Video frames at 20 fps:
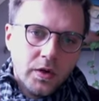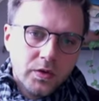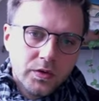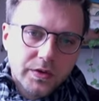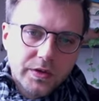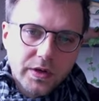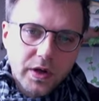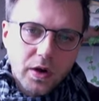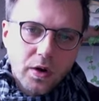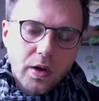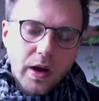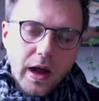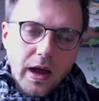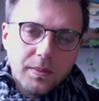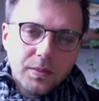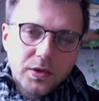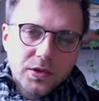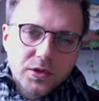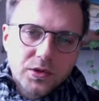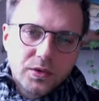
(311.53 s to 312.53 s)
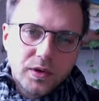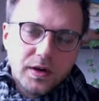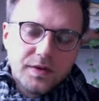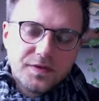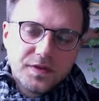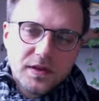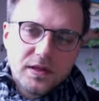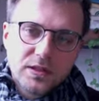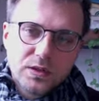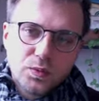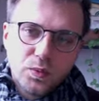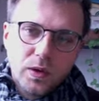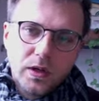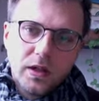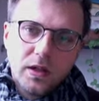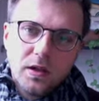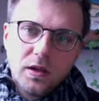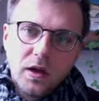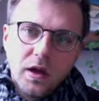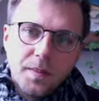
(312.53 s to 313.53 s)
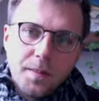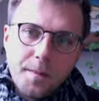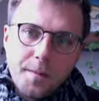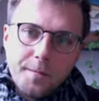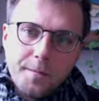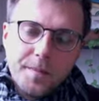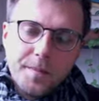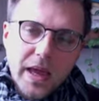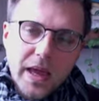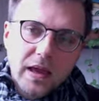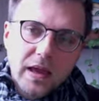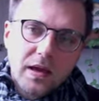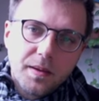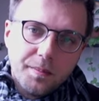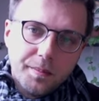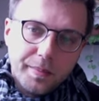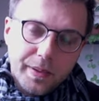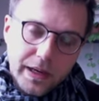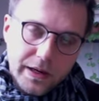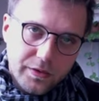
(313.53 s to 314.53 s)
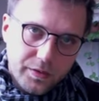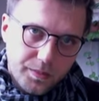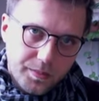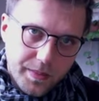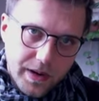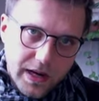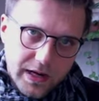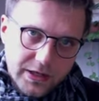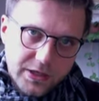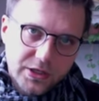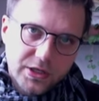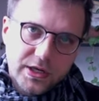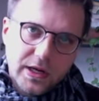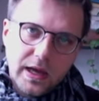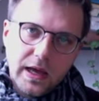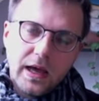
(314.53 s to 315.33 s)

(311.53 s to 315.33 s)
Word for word: So I'm not sure if this will make a better mesh